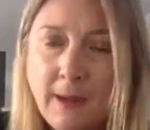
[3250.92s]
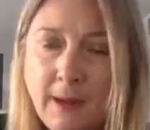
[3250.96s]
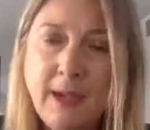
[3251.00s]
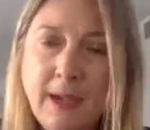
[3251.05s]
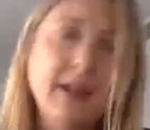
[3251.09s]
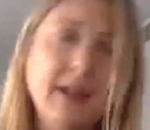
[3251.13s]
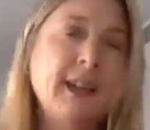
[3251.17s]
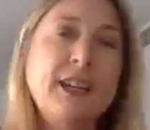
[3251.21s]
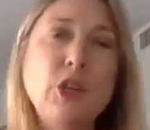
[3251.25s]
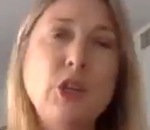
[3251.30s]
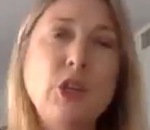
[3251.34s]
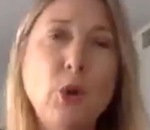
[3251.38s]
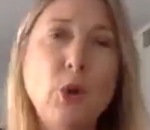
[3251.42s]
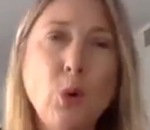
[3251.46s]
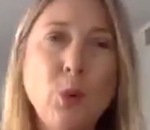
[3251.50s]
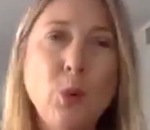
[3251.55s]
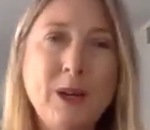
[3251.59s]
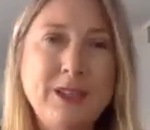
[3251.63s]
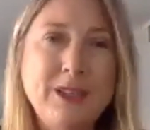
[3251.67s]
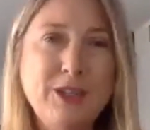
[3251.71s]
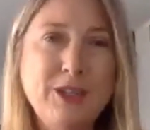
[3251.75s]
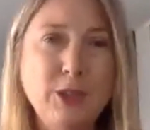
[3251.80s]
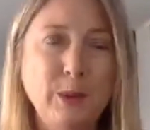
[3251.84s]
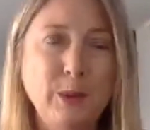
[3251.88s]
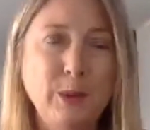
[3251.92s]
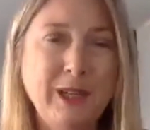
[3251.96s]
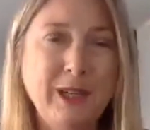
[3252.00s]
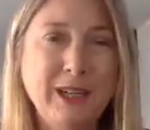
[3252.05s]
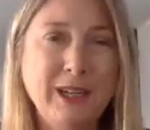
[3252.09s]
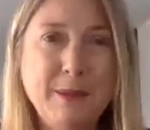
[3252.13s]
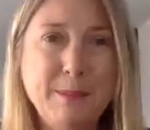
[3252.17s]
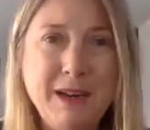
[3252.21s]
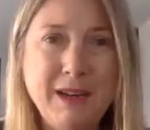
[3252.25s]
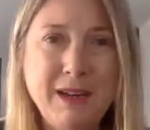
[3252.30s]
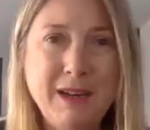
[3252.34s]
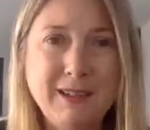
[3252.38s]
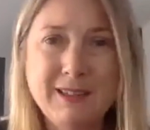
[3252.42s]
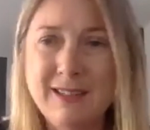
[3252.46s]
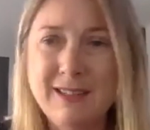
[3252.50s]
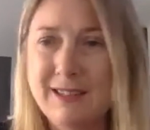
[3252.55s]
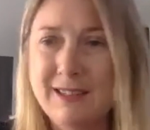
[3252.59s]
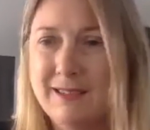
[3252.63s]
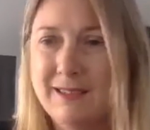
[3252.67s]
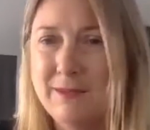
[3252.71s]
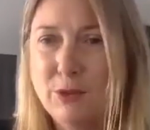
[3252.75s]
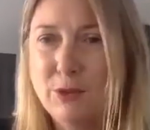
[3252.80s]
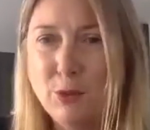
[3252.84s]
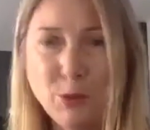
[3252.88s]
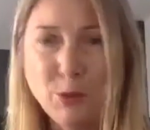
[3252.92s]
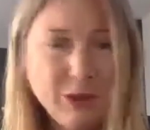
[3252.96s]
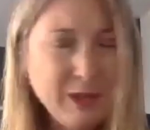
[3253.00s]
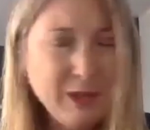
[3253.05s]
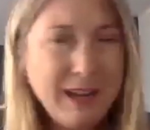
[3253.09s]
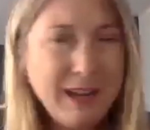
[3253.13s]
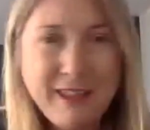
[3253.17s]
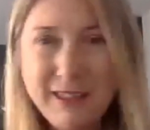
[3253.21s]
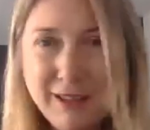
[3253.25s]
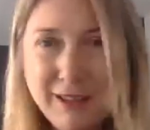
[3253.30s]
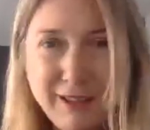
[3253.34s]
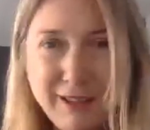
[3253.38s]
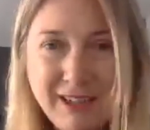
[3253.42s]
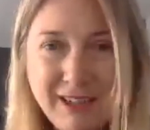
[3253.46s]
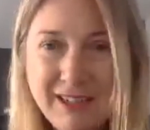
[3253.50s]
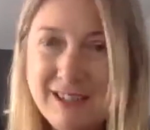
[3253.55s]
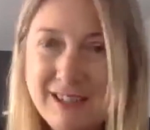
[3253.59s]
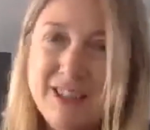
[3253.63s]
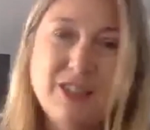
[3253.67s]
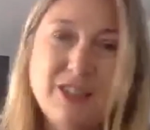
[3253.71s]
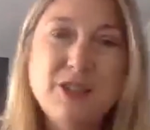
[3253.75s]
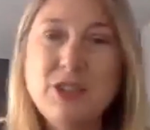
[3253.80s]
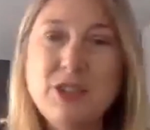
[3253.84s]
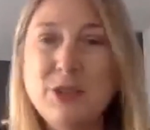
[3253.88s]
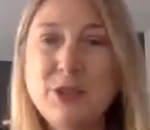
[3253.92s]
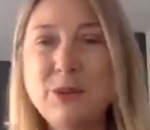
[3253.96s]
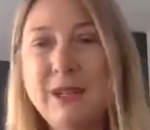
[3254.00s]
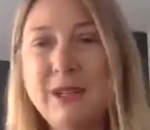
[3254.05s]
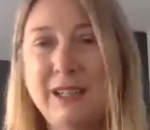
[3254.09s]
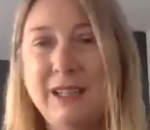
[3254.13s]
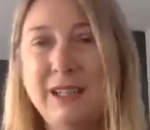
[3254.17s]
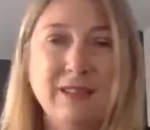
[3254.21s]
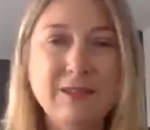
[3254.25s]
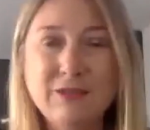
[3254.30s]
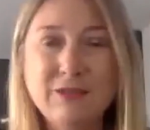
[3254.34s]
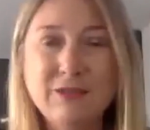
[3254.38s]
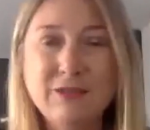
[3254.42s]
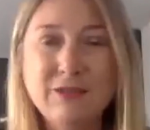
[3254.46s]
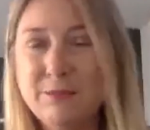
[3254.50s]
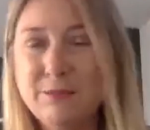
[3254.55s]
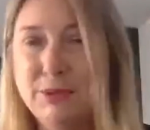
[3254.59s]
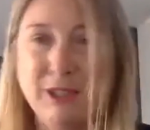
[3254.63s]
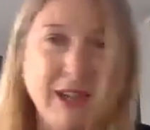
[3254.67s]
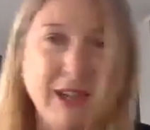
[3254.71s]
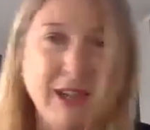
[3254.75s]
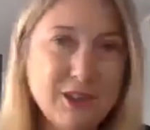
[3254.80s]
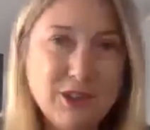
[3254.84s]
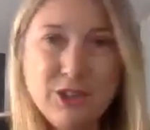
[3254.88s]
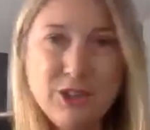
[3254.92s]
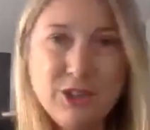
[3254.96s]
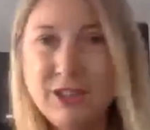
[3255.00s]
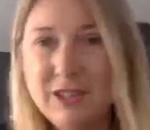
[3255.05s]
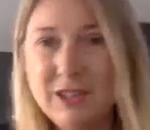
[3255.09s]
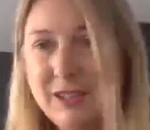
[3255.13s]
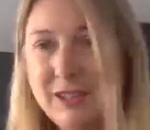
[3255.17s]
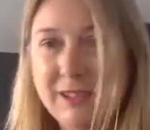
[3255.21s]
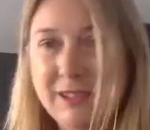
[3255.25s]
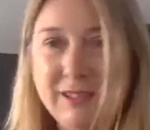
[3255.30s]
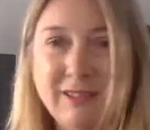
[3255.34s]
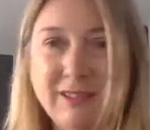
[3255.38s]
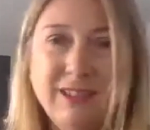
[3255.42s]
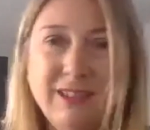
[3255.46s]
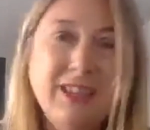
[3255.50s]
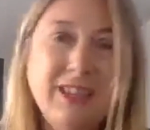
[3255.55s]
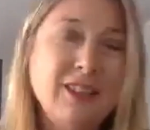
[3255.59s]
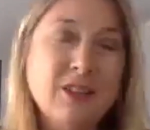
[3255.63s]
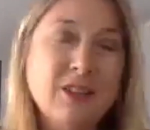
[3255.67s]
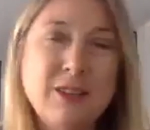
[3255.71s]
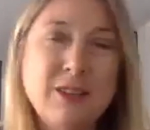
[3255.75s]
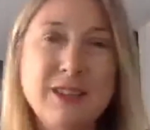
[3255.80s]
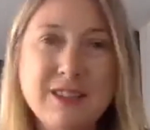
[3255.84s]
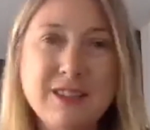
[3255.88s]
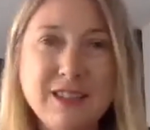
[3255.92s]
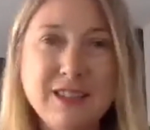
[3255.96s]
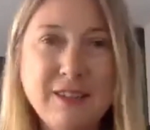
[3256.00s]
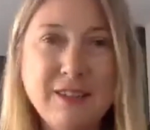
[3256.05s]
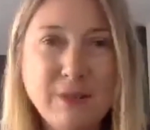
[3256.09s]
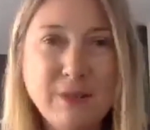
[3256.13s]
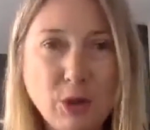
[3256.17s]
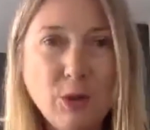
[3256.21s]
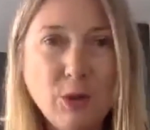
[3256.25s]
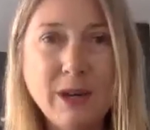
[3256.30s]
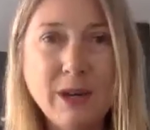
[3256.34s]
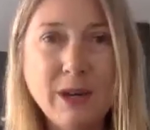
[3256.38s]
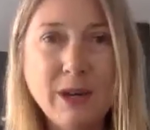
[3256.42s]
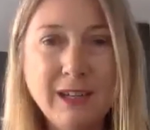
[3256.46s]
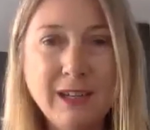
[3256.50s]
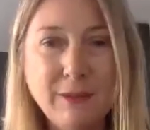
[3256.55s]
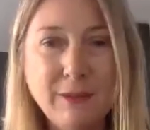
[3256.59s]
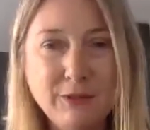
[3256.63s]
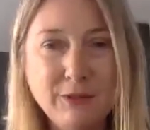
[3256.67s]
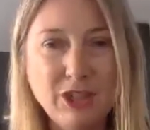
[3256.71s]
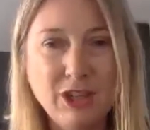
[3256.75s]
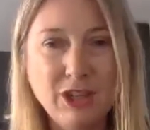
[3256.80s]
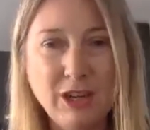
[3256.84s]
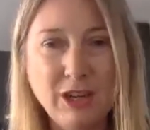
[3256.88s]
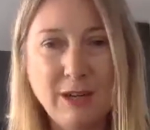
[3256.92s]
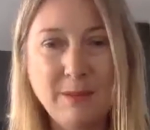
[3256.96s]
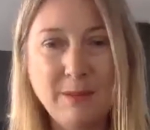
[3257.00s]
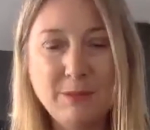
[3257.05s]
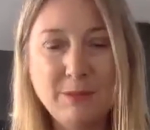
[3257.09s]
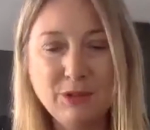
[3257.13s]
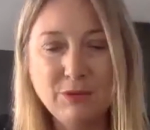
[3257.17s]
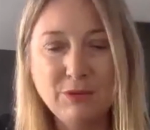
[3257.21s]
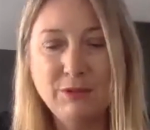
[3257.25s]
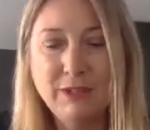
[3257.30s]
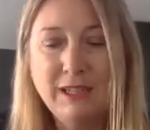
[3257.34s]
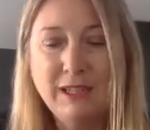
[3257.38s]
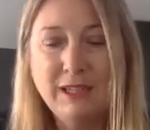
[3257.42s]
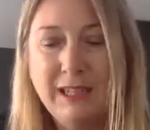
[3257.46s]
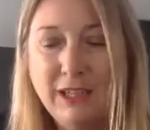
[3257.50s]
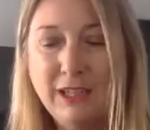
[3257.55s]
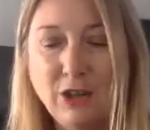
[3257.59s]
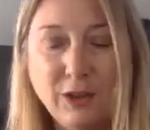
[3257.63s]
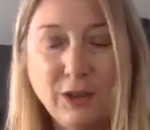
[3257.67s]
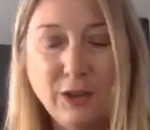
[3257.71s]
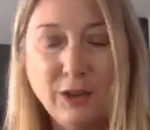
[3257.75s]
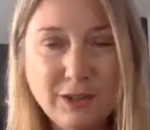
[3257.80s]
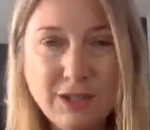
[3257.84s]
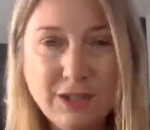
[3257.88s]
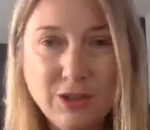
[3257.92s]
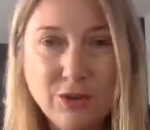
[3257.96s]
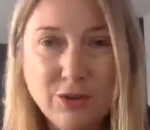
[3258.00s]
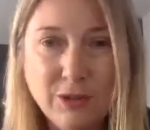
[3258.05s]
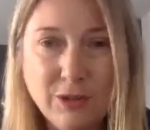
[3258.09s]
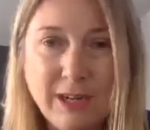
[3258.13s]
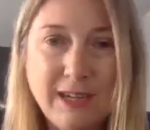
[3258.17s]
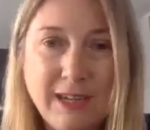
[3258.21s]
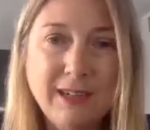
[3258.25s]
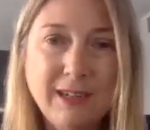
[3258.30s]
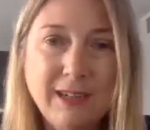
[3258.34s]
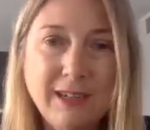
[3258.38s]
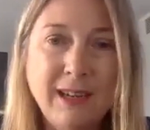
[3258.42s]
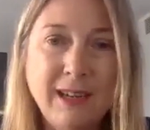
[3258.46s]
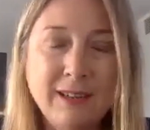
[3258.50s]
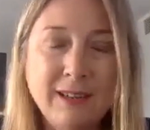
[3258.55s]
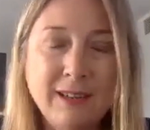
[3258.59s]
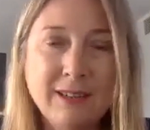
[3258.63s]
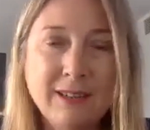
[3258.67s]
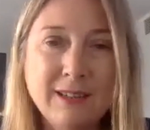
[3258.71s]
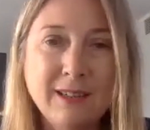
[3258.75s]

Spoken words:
you're always doing it amongst all the other things that you're doing and production, and there's never quite enough time to really concentrate and